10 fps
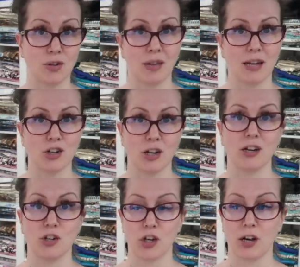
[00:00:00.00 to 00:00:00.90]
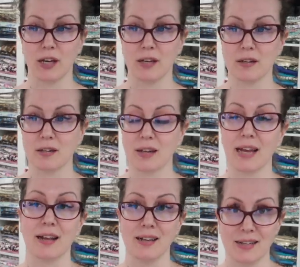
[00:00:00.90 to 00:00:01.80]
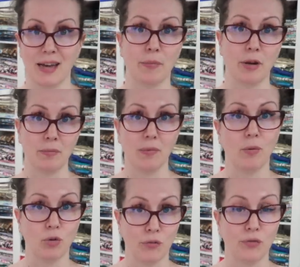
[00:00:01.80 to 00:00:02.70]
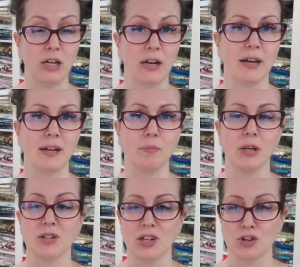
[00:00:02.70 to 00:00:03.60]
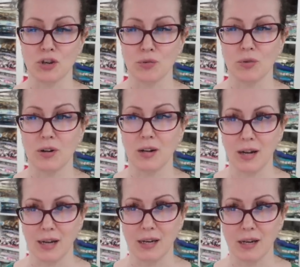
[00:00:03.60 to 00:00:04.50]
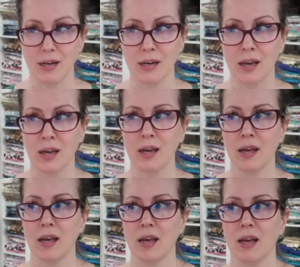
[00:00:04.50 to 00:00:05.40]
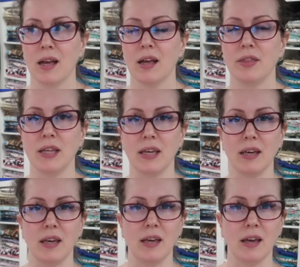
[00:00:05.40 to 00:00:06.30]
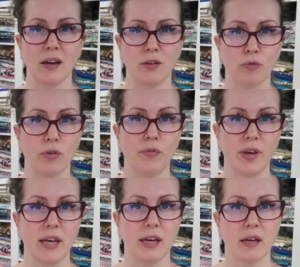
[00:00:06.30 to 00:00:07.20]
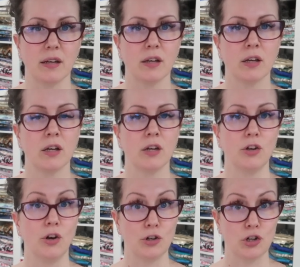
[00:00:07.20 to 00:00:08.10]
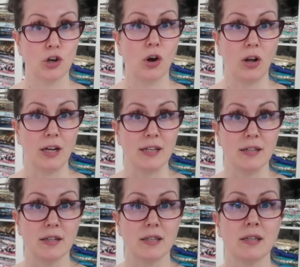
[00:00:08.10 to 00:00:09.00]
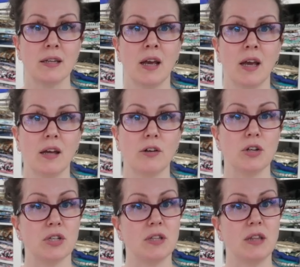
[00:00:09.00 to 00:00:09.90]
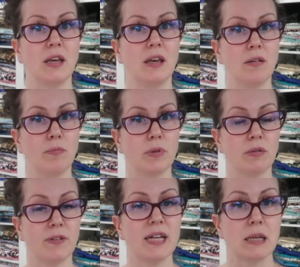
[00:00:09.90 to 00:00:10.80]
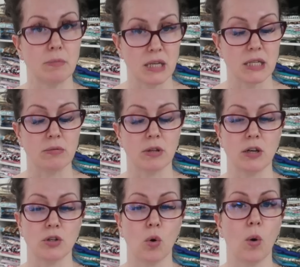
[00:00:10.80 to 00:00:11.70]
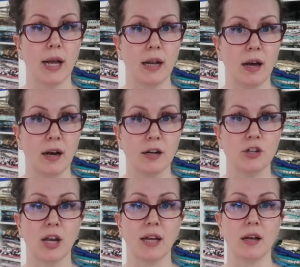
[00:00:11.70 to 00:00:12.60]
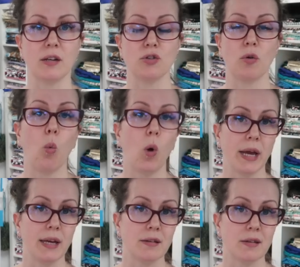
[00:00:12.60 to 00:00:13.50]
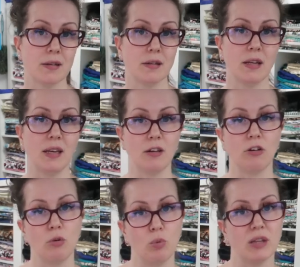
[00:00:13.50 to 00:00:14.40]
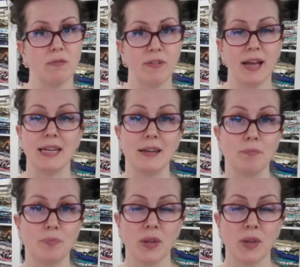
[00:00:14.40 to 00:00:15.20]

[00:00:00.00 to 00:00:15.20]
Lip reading: on that shirt are giant, and like I say, I want to fully line it, because I don't like the kind of revere notched collars, because the facing pieces for those are quite large, and under a white with a fairly